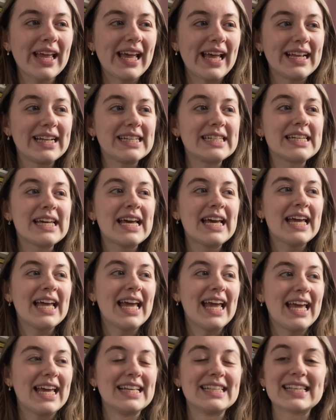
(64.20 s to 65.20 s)
And
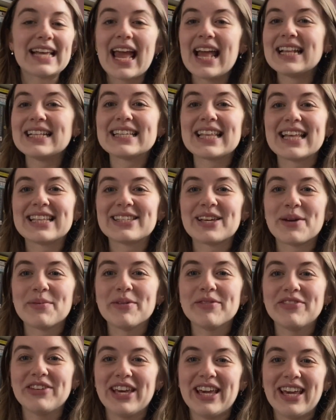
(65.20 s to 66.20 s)
it's getting to that time
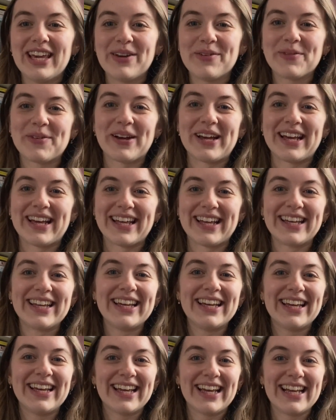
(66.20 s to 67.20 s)
of year where
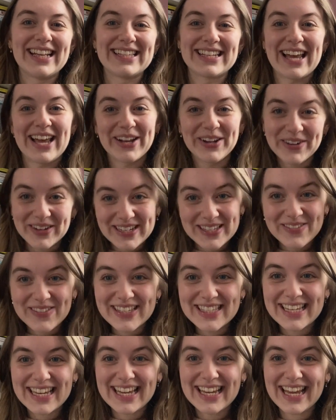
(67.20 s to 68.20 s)
it's getting
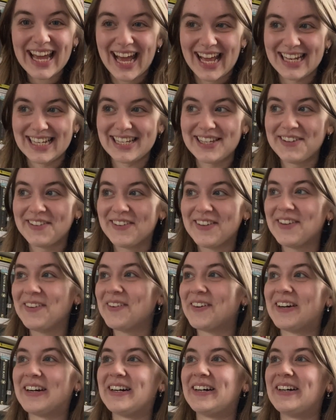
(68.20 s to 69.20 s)
Christmassy and if you
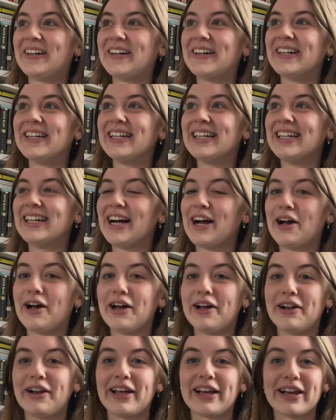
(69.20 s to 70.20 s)
are
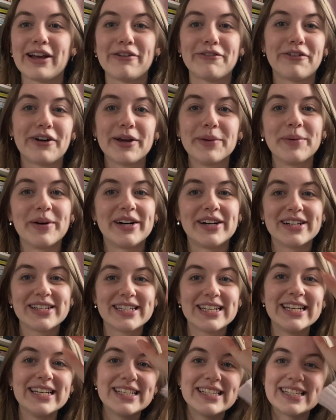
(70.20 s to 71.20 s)
uh, like a fibre
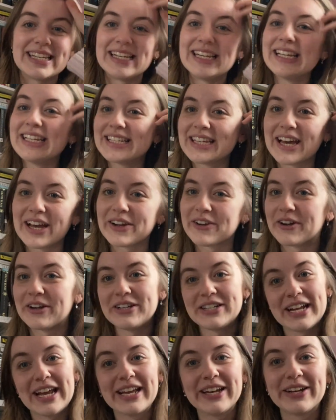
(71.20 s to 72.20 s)
artist, a knitter, a
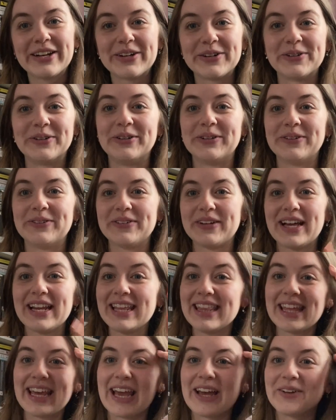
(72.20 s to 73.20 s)
crocheter or
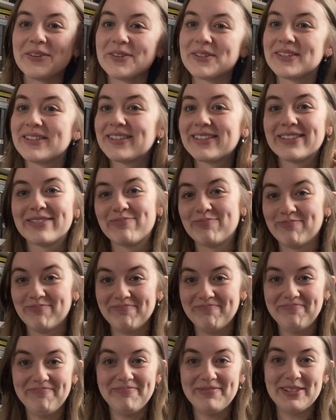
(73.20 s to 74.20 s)
anything else
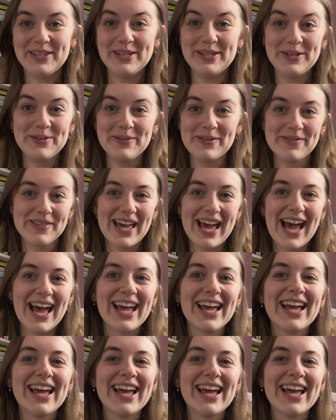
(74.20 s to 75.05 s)
to do with that,